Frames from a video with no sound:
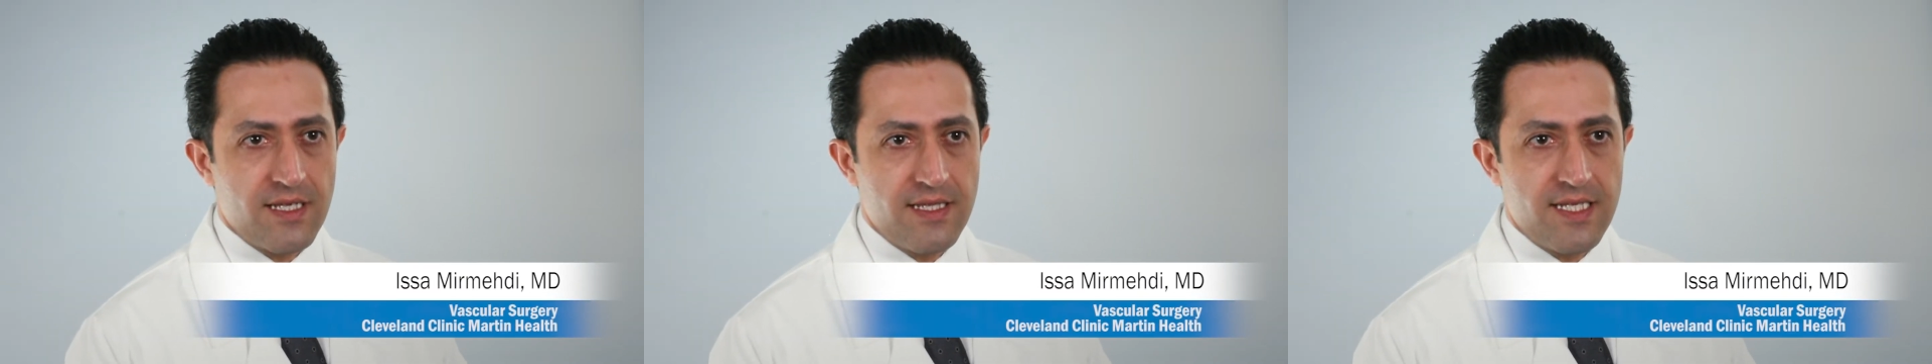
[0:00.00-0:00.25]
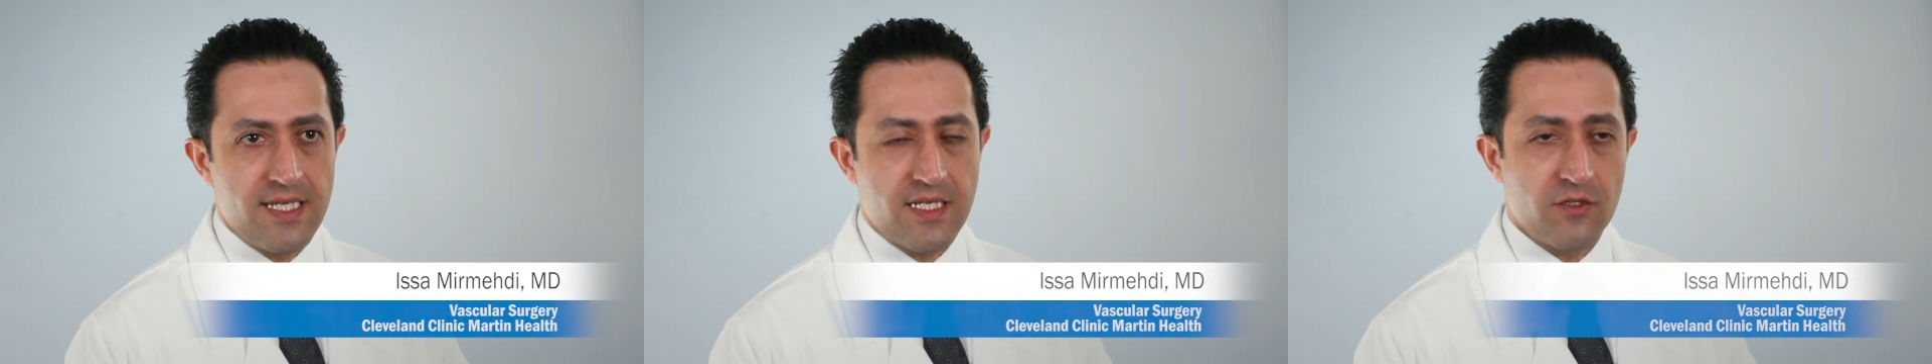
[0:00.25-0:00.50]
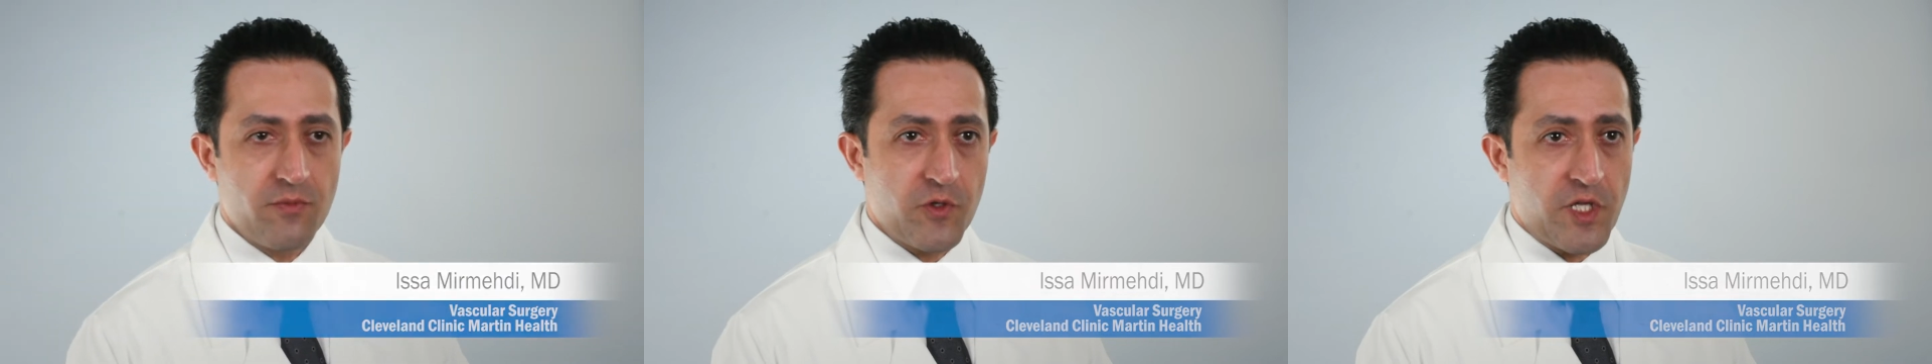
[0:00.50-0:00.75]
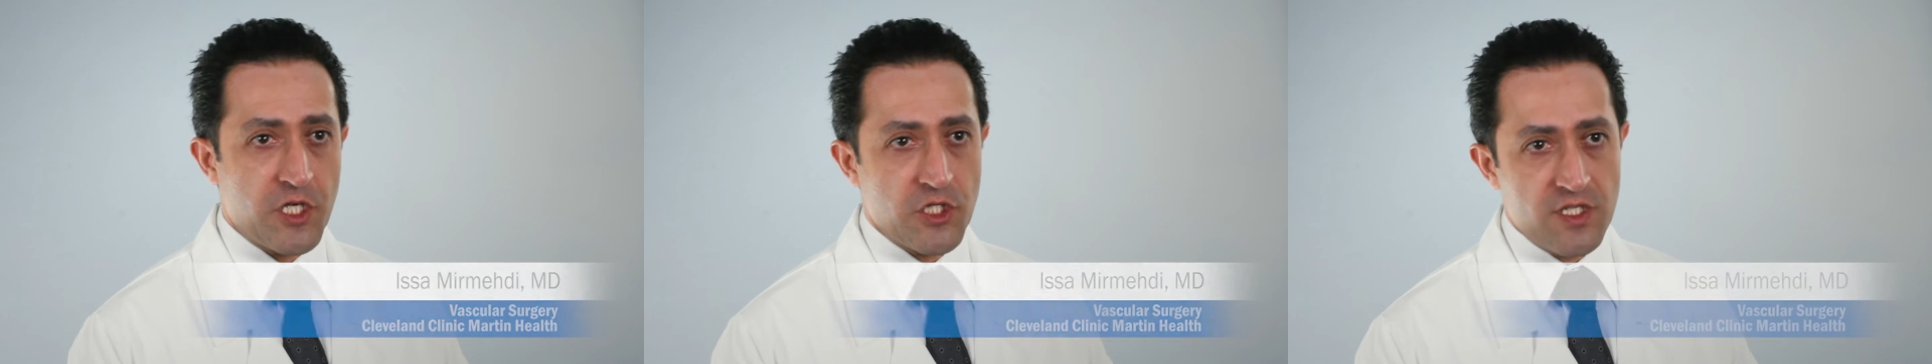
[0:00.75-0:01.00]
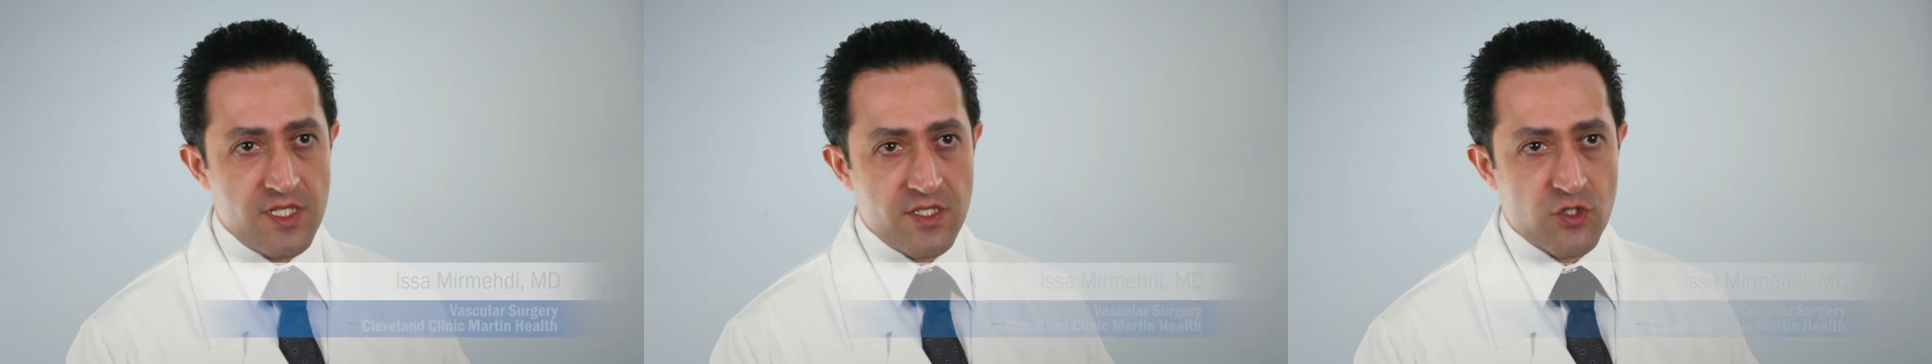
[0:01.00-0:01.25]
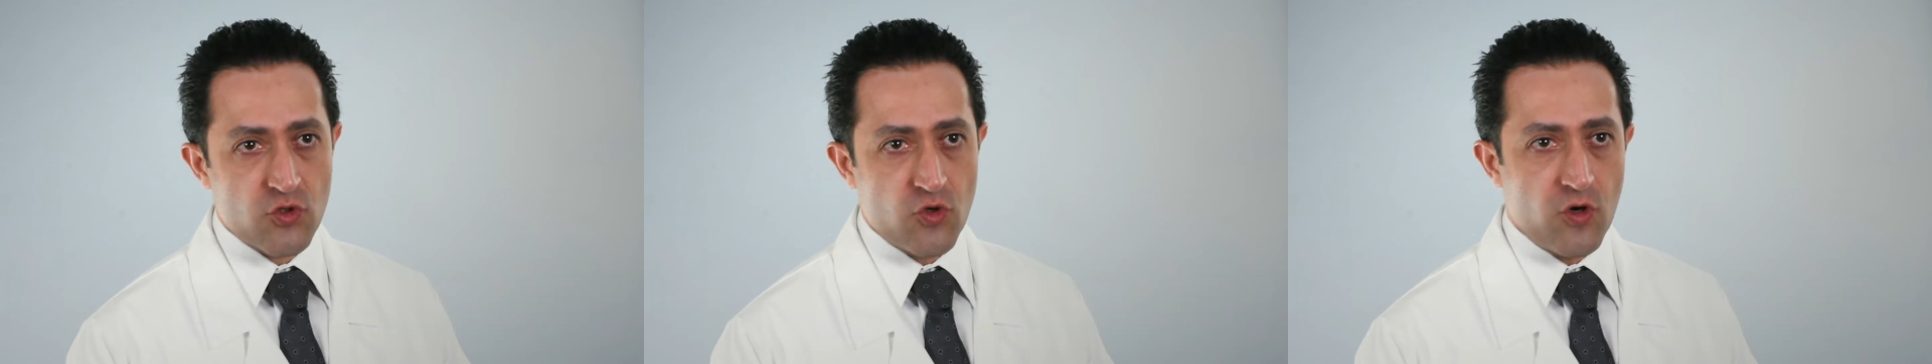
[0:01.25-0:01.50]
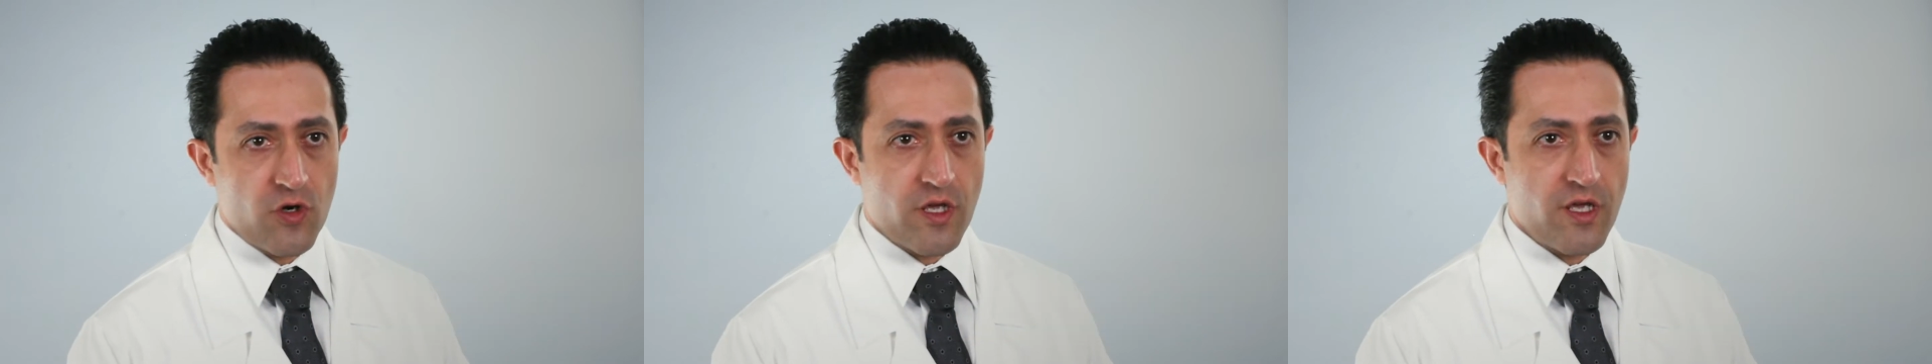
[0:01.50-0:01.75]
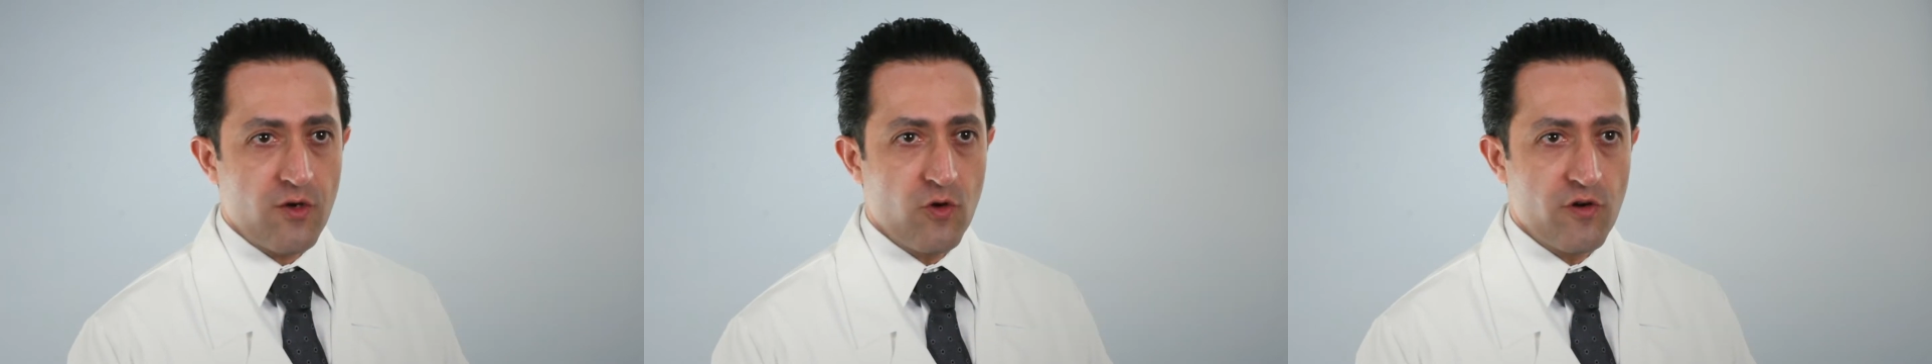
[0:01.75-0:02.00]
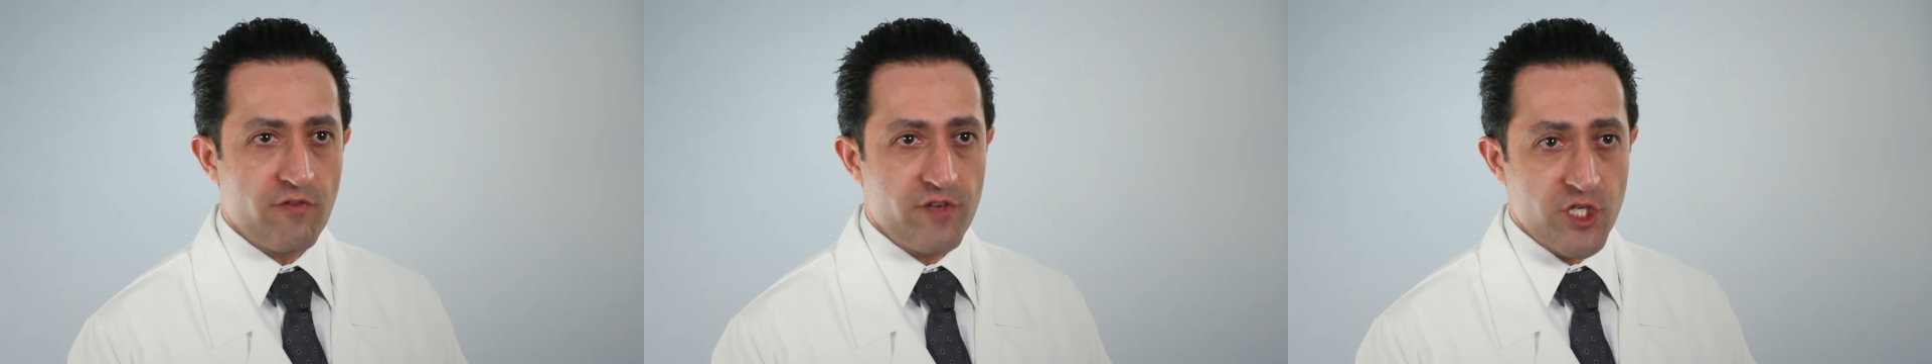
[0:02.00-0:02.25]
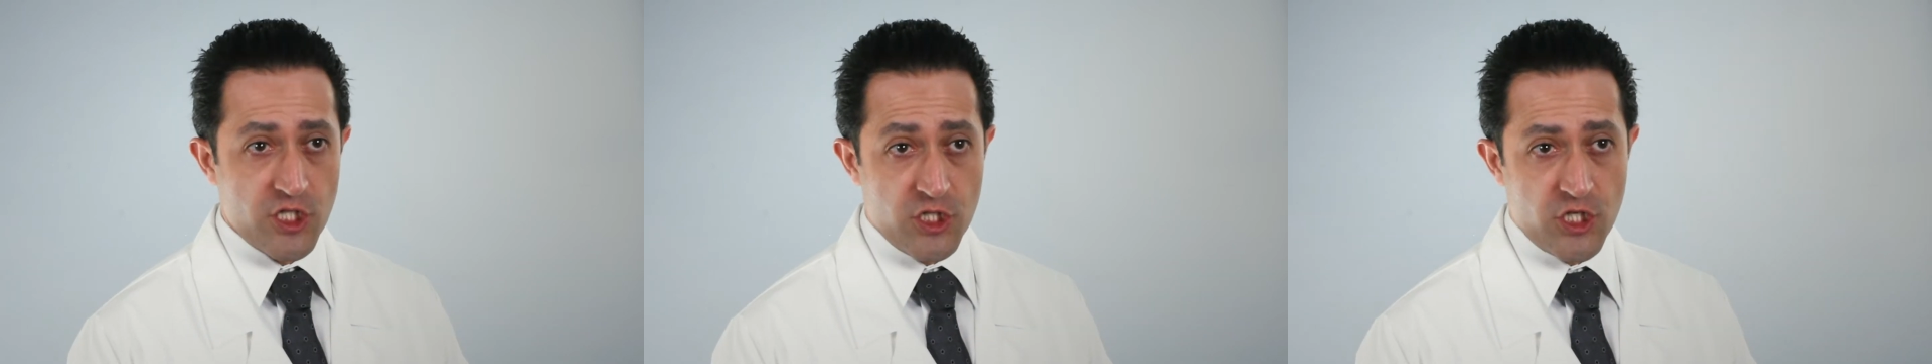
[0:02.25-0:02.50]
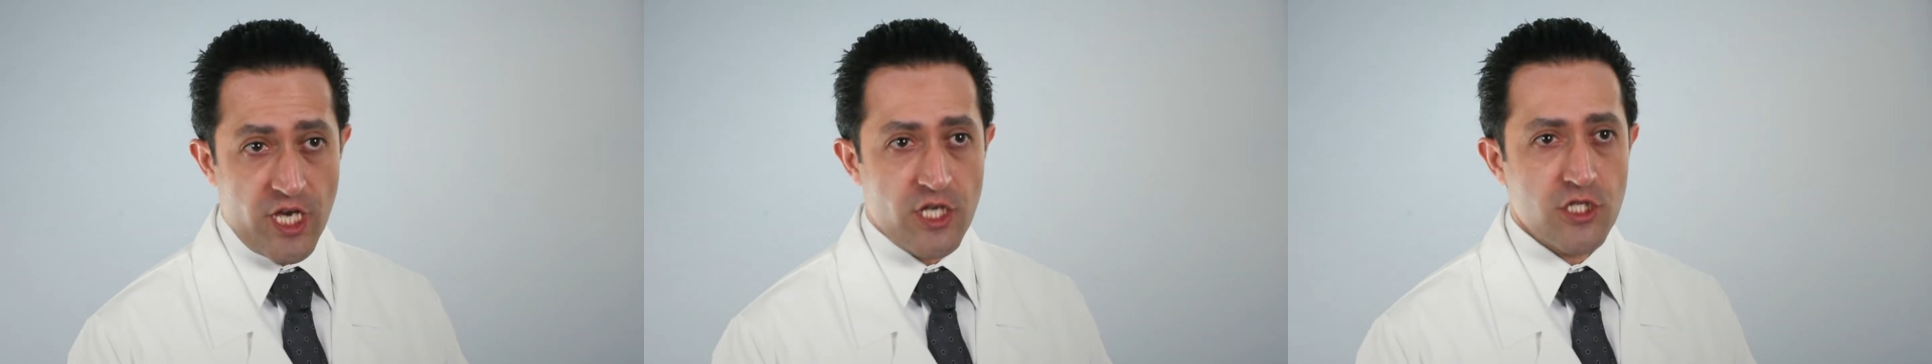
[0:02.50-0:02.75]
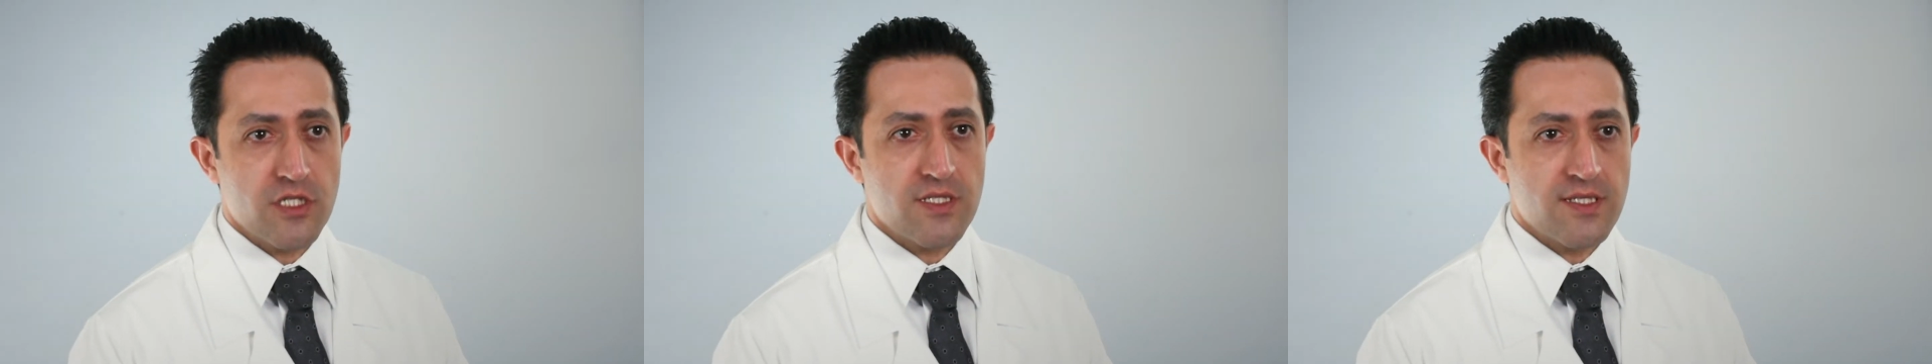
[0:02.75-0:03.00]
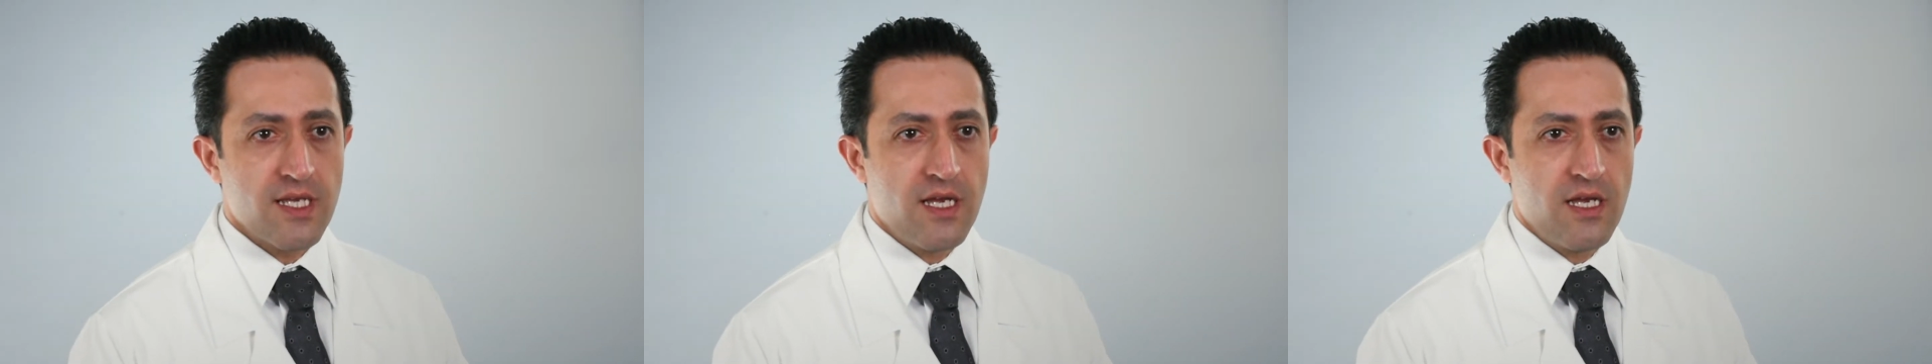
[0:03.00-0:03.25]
leading to potentially stroke or vision changes.